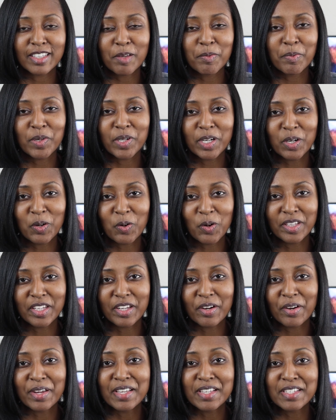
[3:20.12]
they put it on
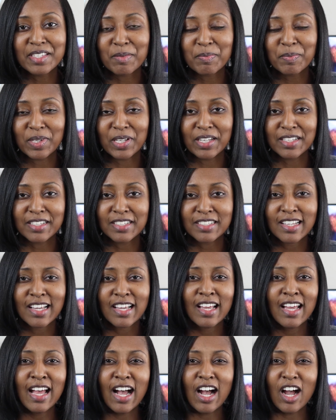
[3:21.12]
there is a plus.
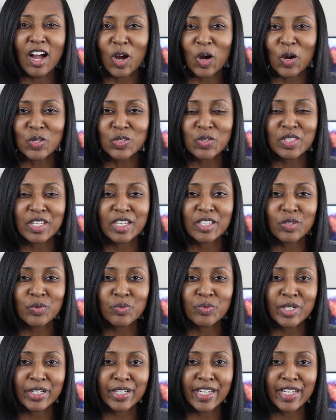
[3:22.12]
I also think the rear